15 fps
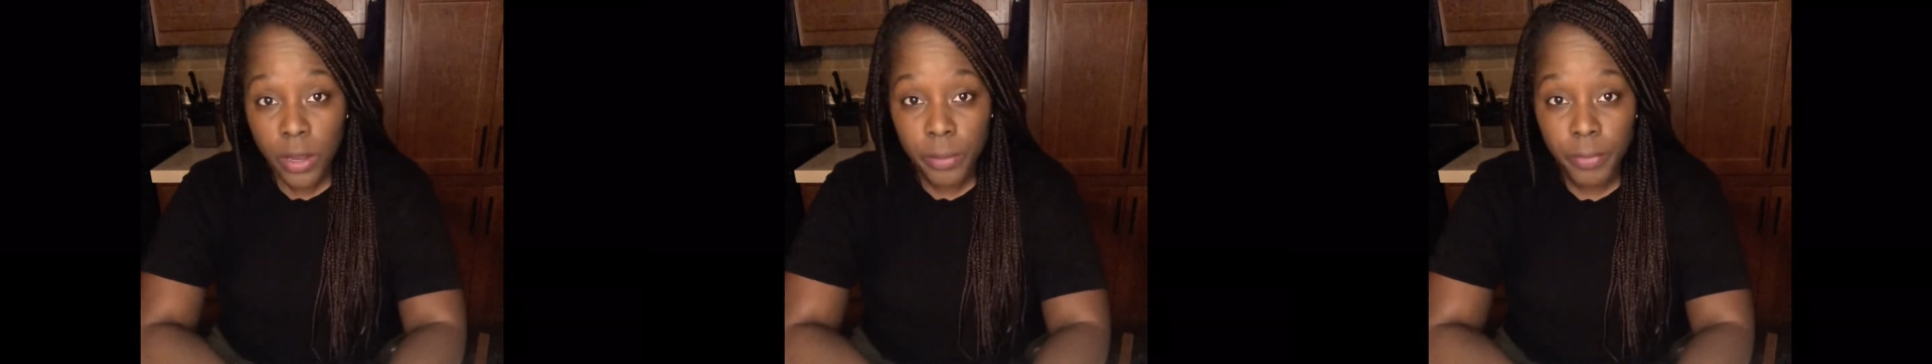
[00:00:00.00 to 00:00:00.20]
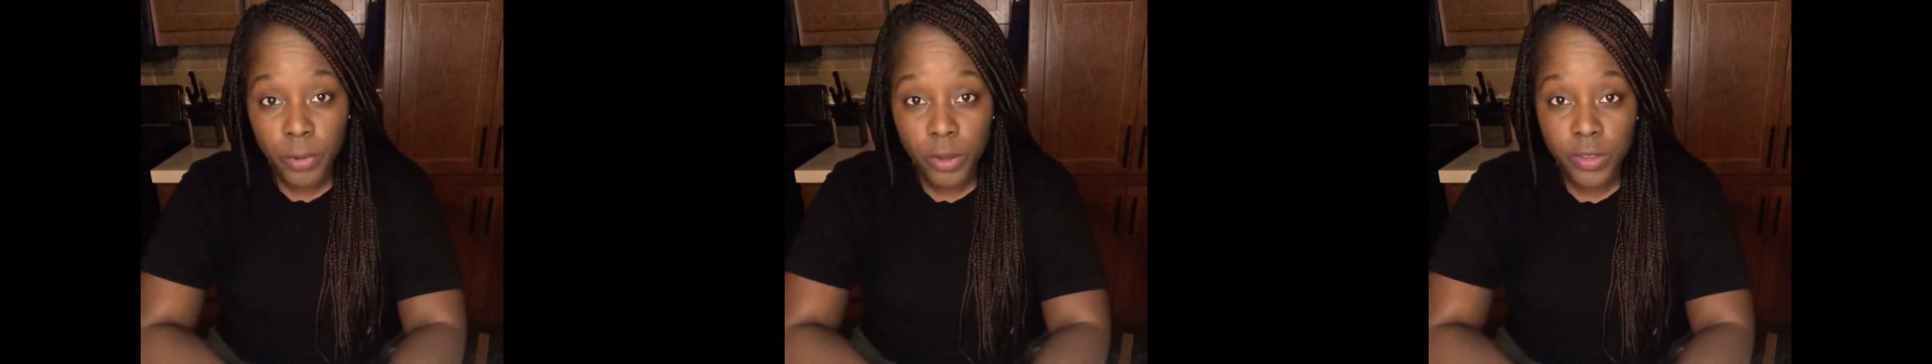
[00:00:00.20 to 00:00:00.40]

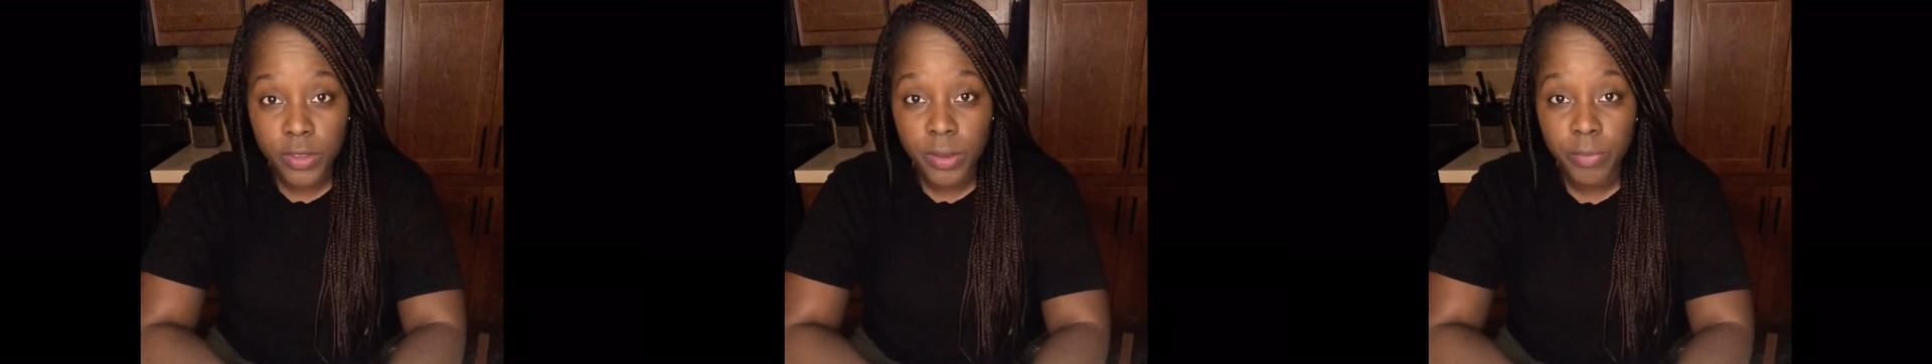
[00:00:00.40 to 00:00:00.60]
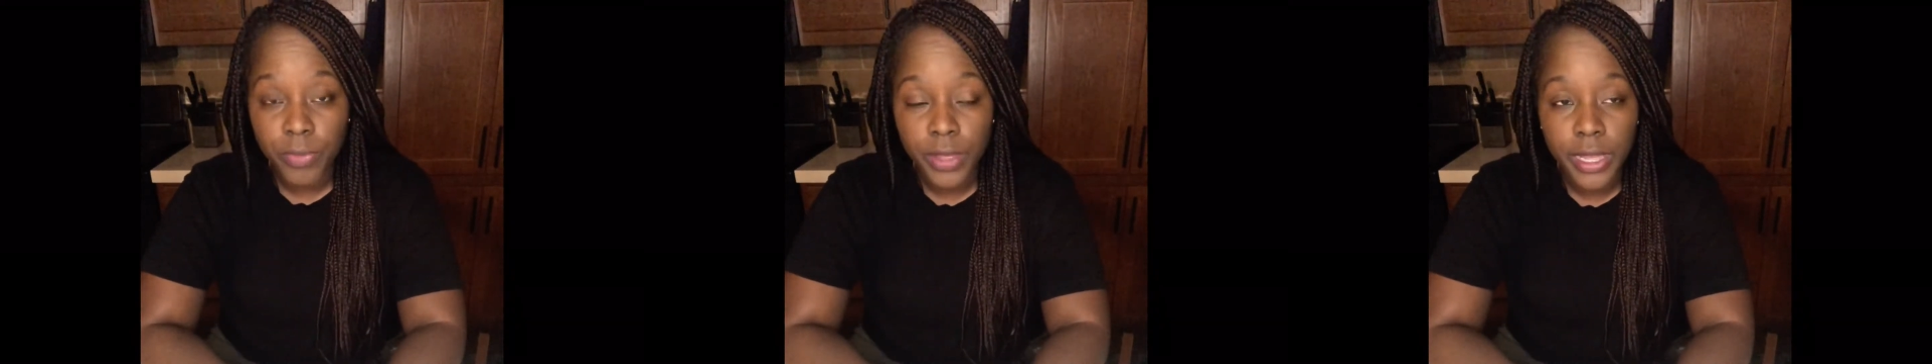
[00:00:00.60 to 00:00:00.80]
up on
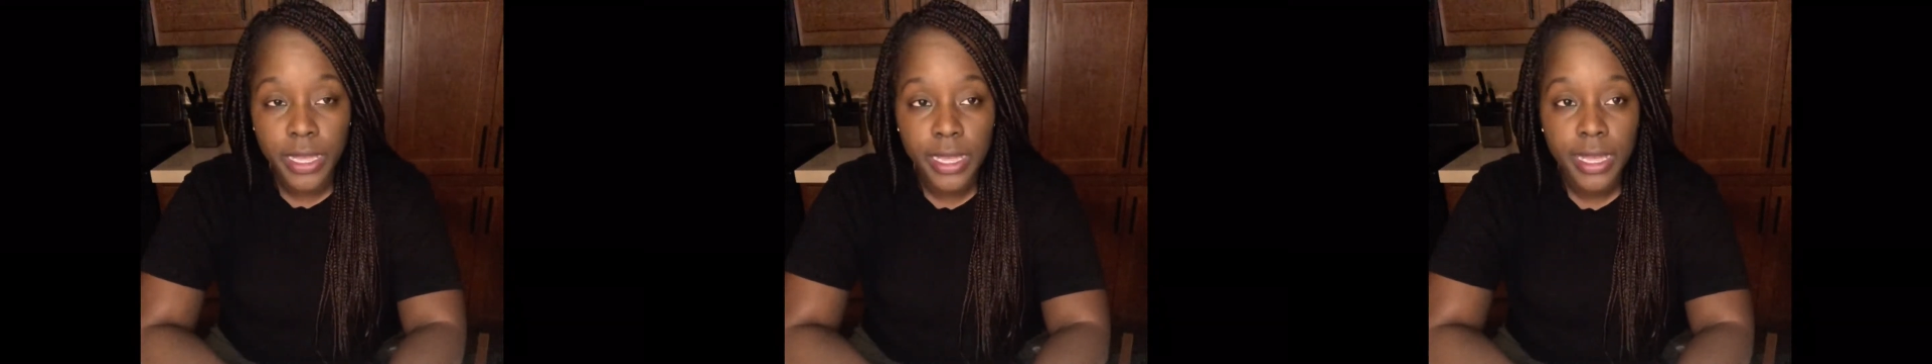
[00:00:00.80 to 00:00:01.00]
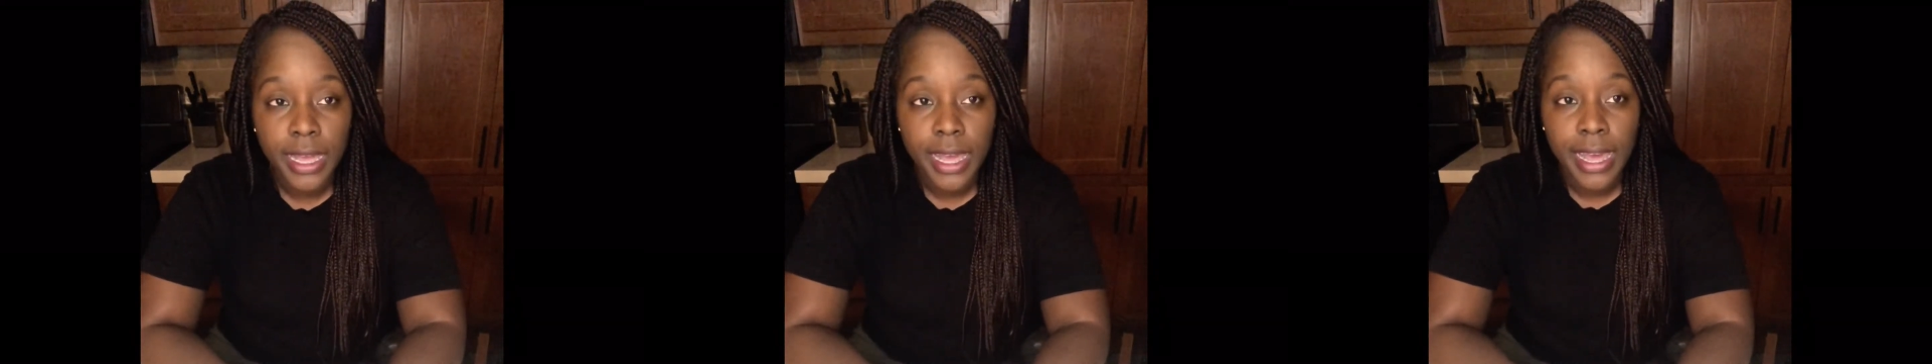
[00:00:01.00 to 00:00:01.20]

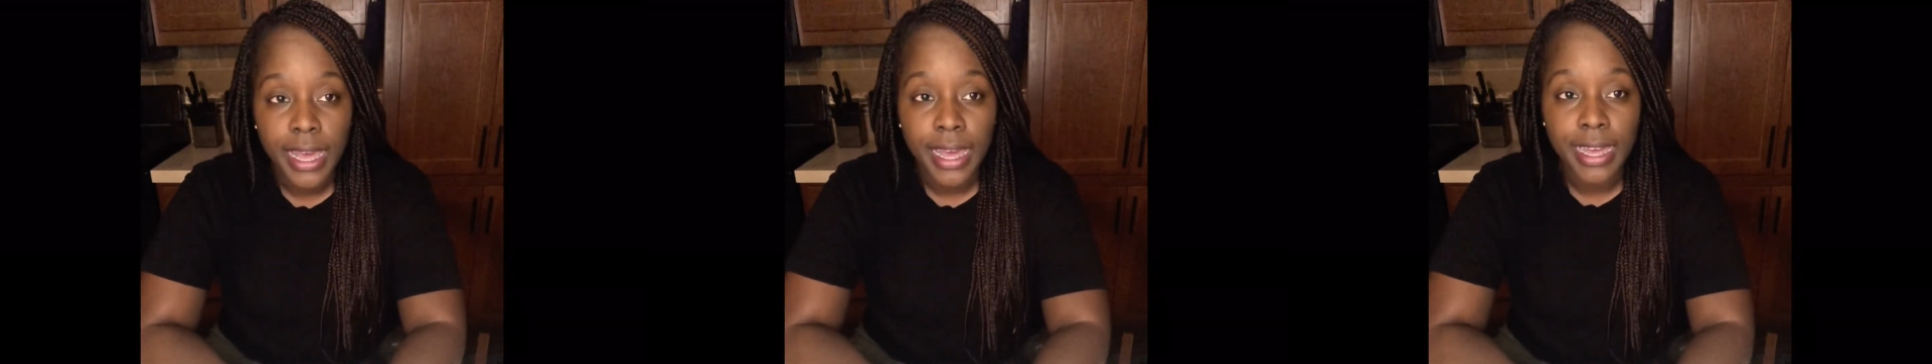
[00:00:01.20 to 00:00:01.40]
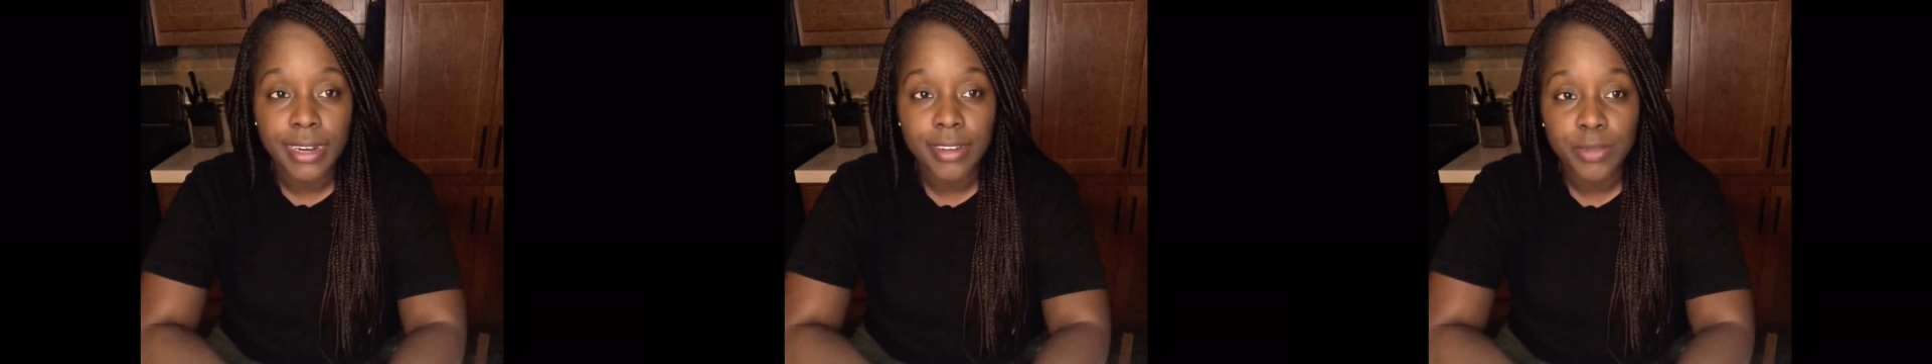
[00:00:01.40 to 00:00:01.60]
something
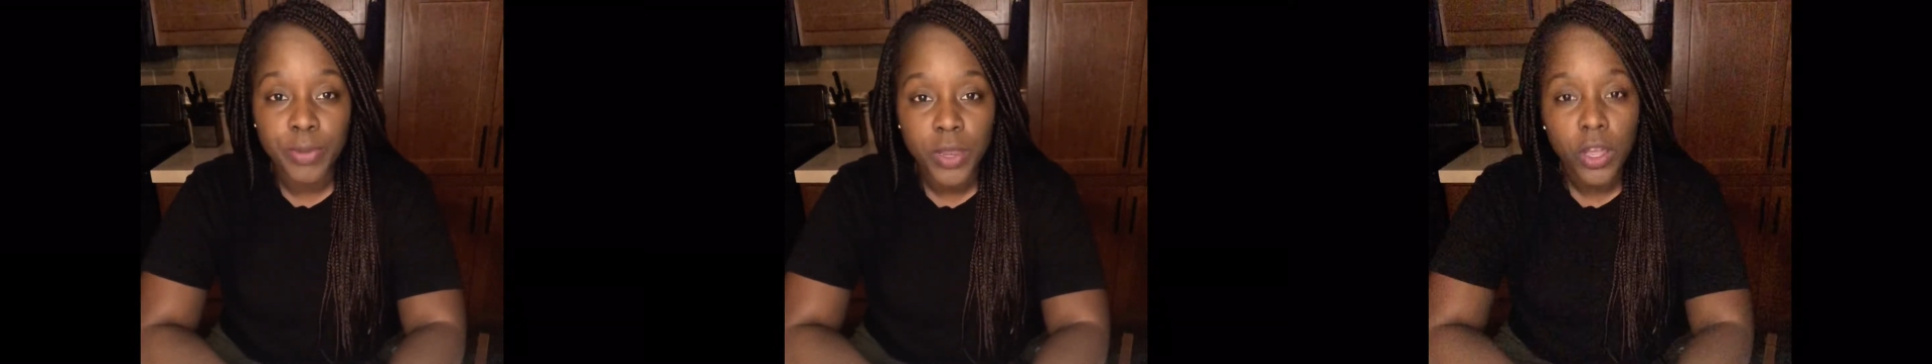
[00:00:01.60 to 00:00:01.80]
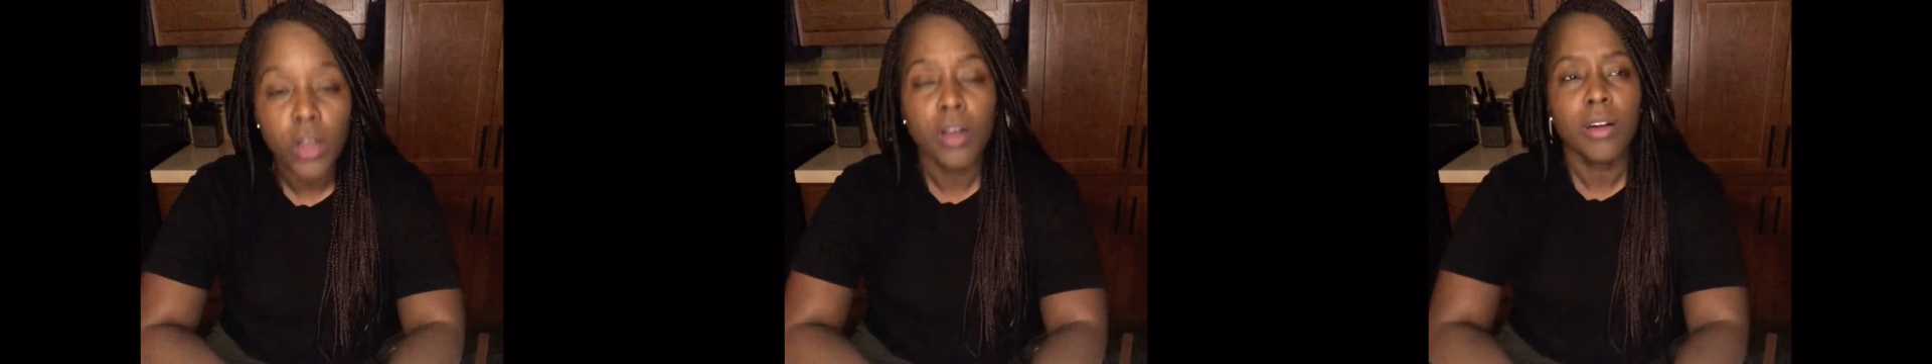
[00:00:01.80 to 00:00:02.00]
and just be
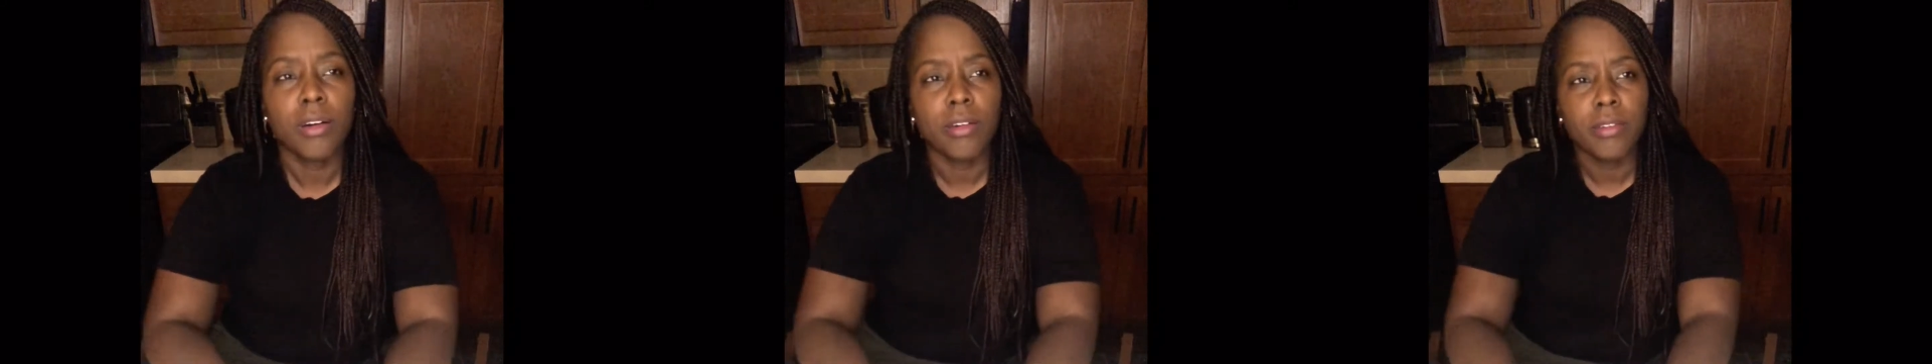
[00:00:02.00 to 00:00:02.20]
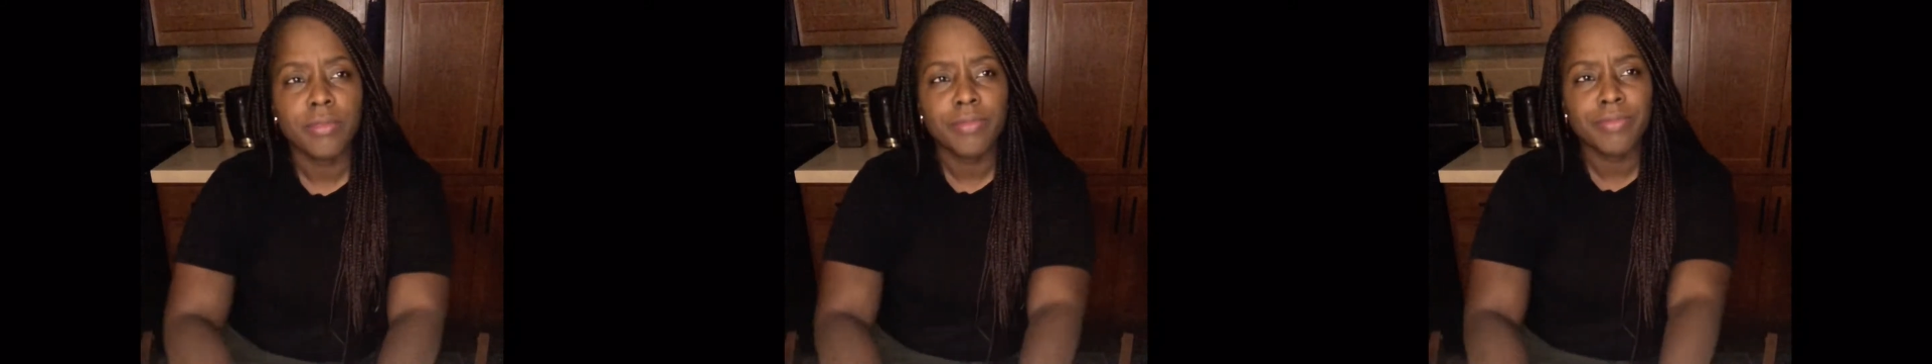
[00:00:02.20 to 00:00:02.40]
like,
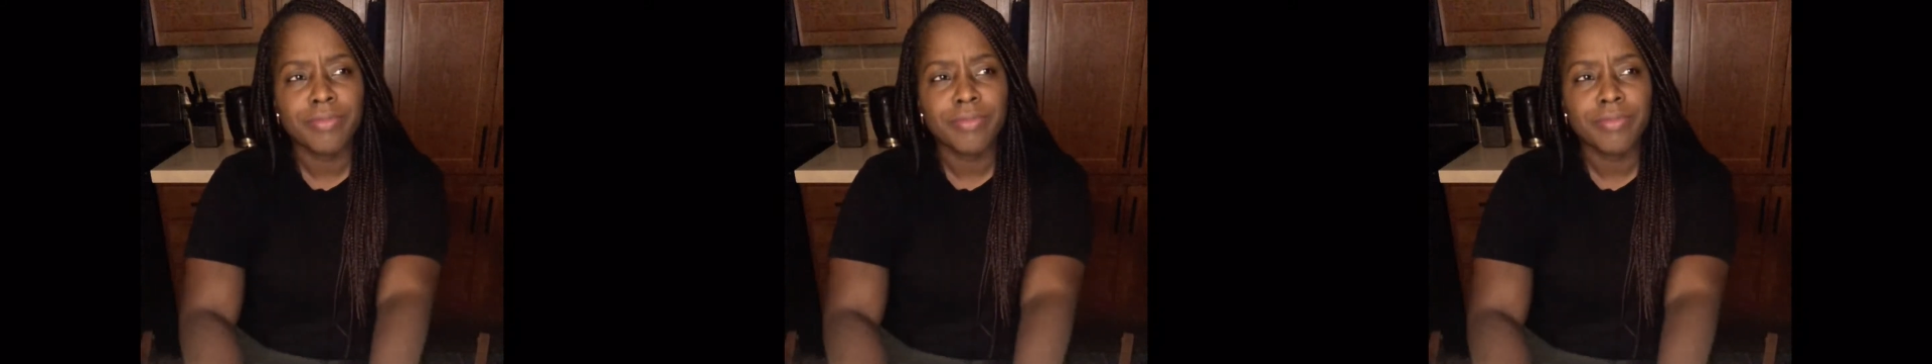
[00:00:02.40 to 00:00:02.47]
oh,